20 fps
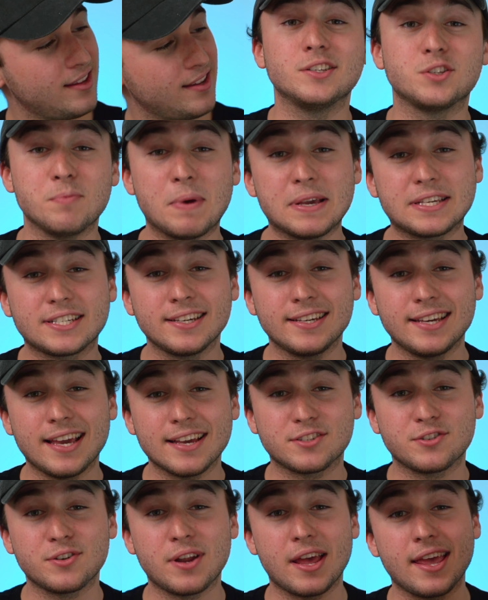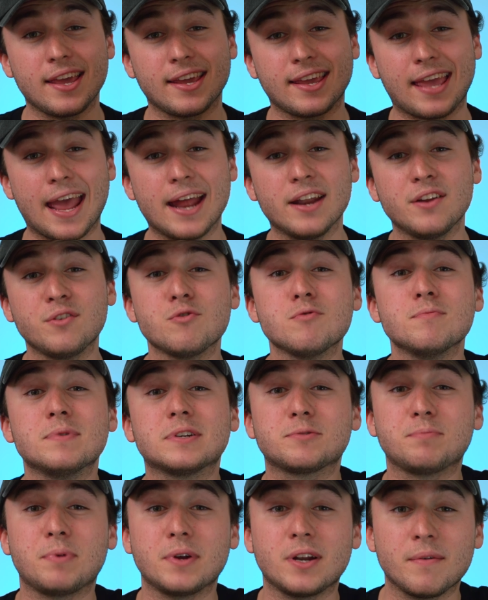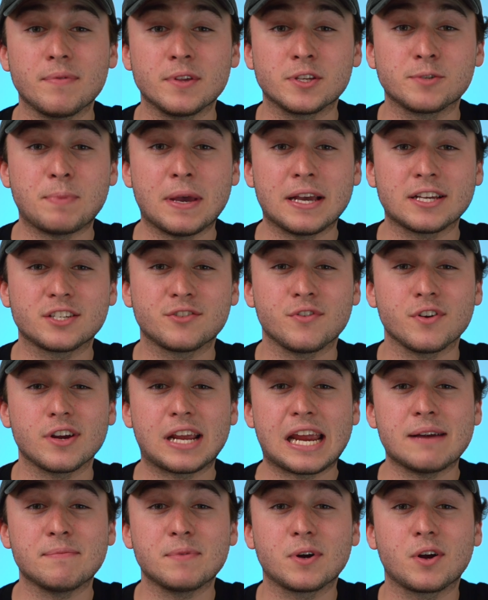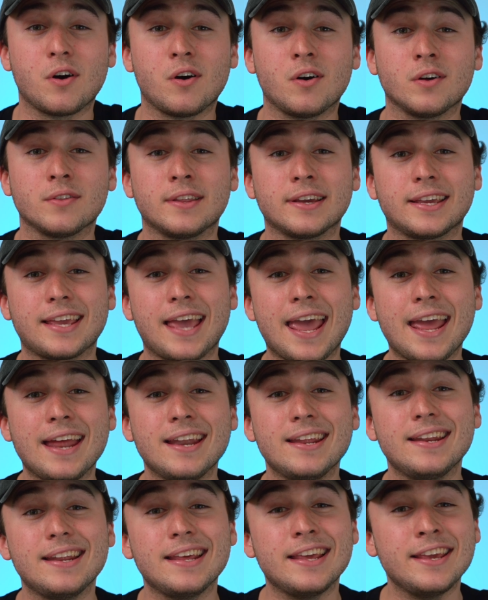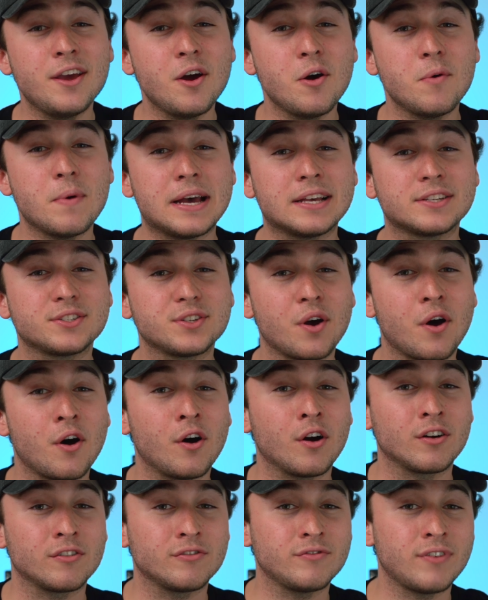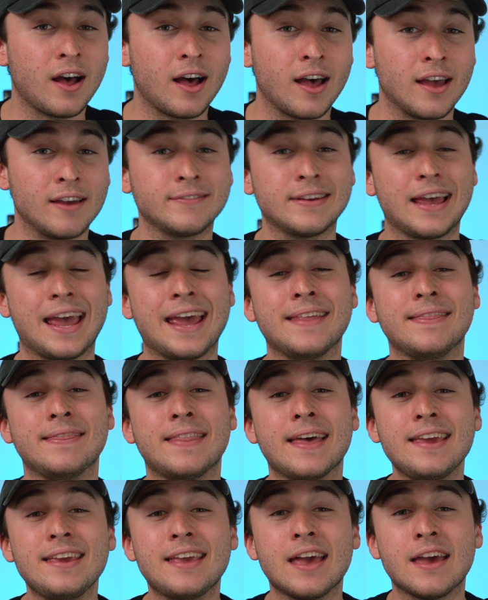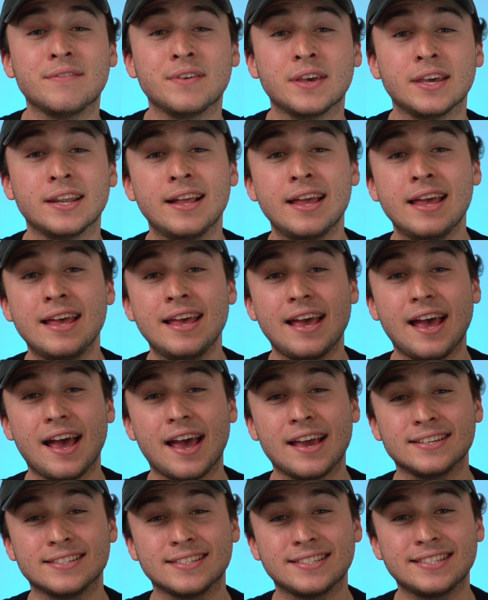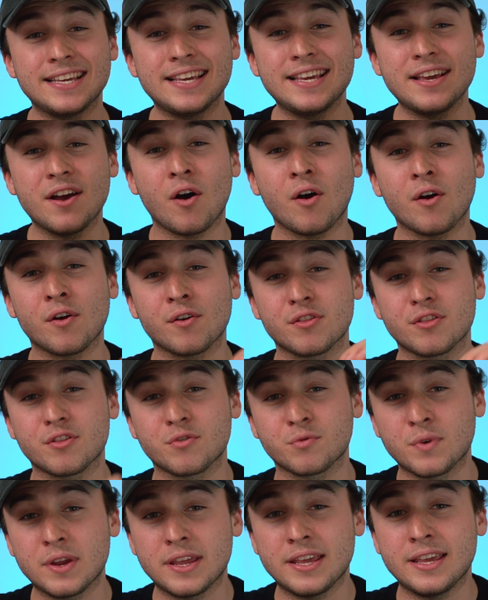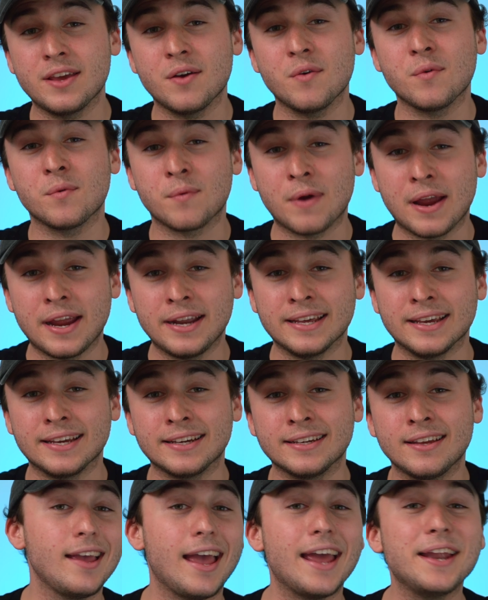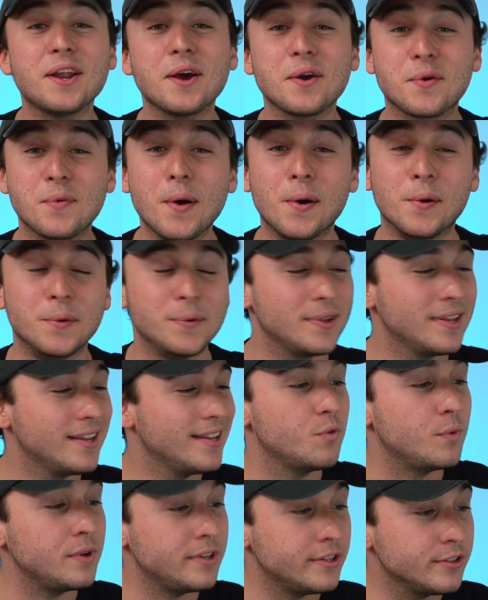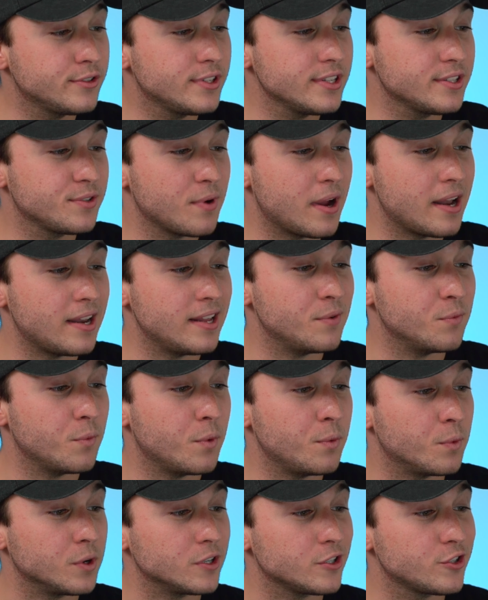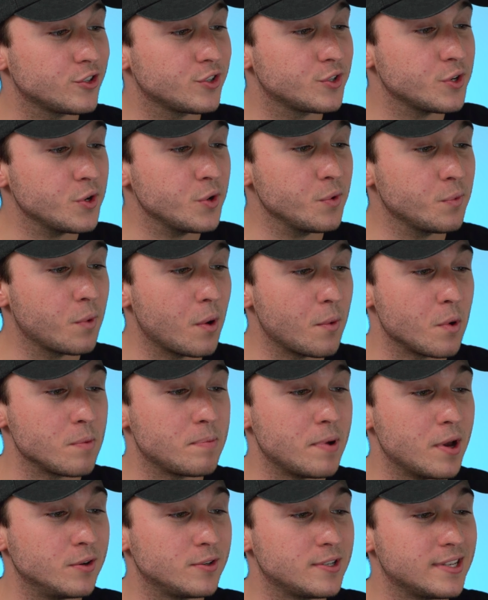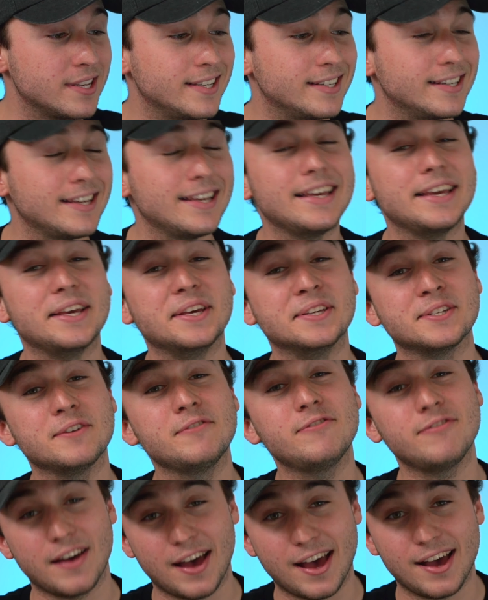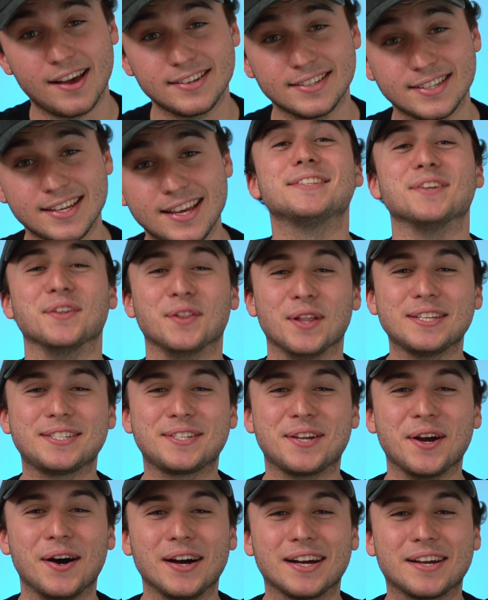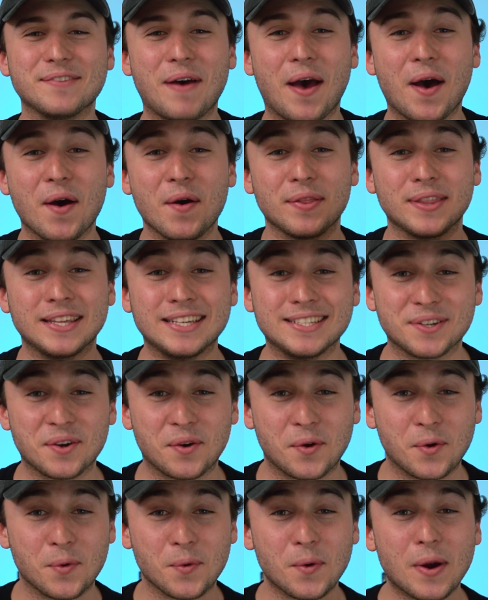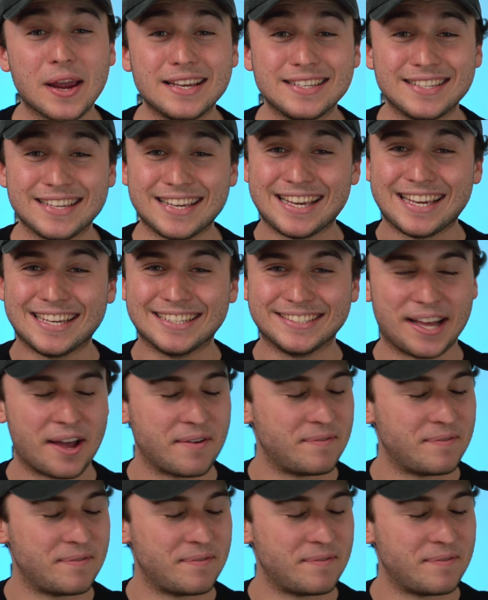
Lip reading: So basically yesterday, Canon Rumors put up the specs for a camera called the Canon EOS R5, and they gave it a CR3 rating. And I quote, "We use this rating when we're sure what we're posting is a fact." So let's talk about these crazy